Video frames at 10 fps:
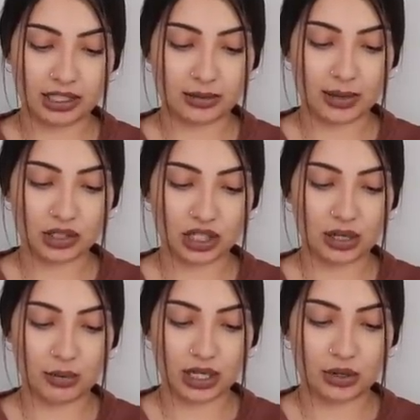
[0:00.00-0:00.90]

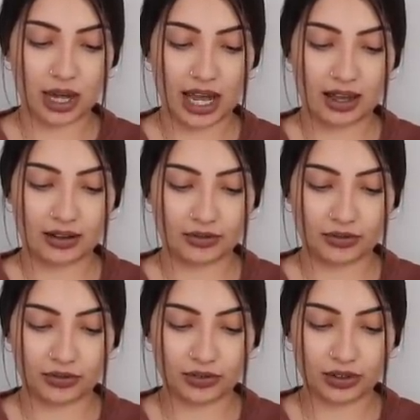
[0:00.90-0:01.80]
especially when you have
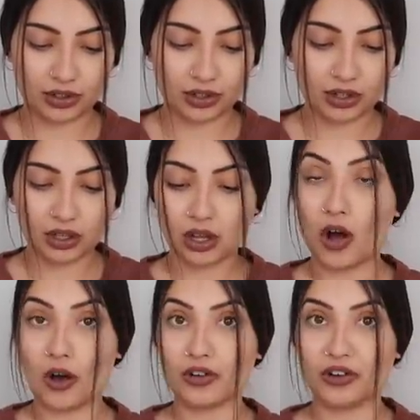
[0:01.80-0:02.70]

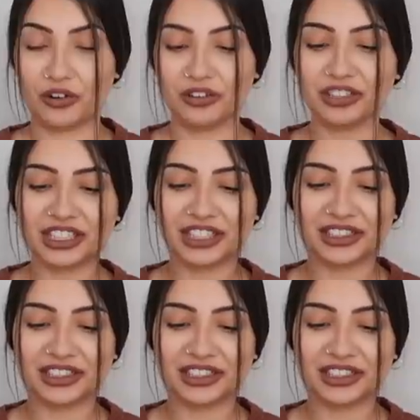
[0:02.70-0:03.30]
all girls.